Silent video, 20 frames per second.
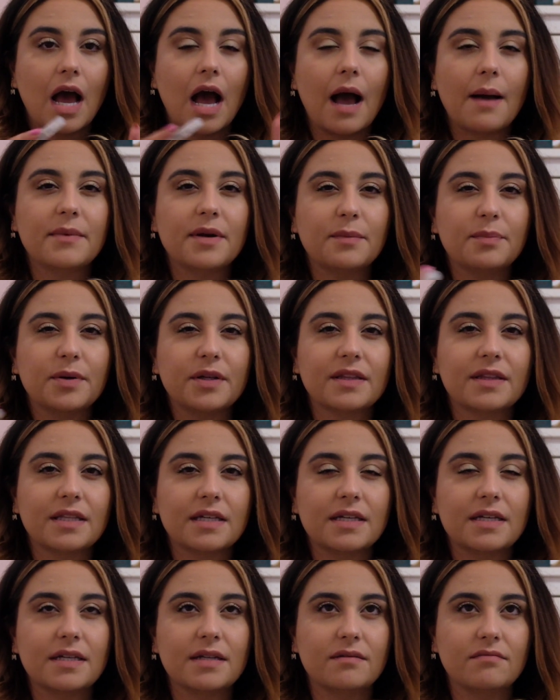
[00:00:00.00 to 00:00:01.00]
I'm gonna put
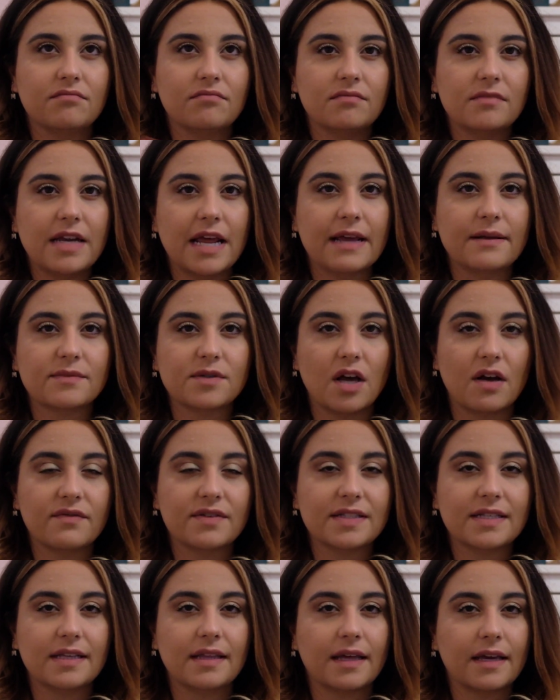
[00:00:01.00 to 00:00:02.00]
the names
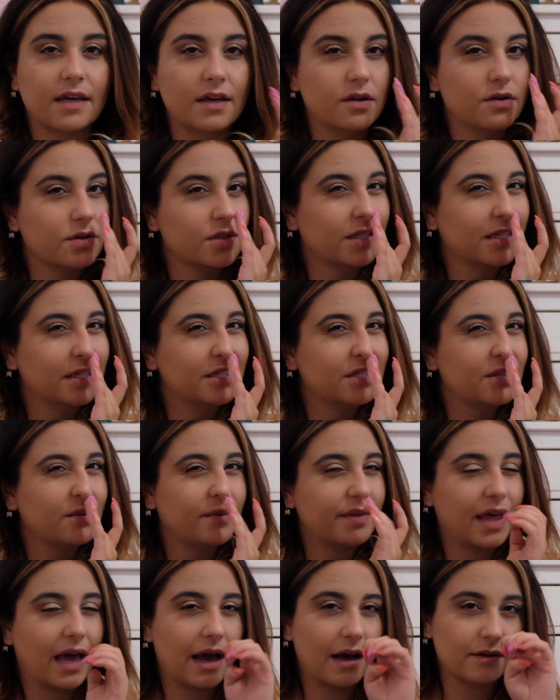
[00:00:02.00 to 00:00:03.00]
obviously like I usually do
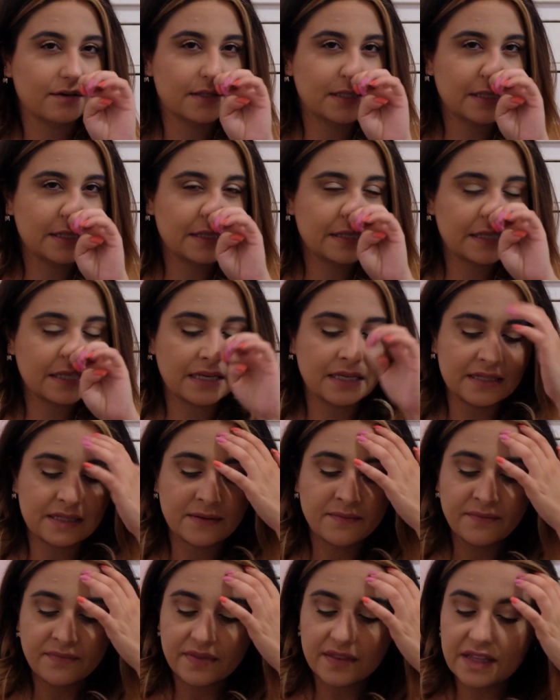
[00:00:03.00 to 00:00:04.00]
in the houses
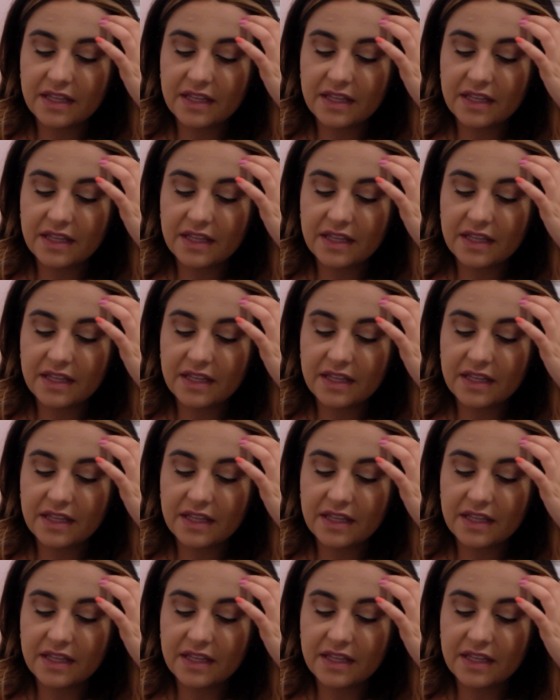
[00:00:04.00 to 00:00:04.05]
because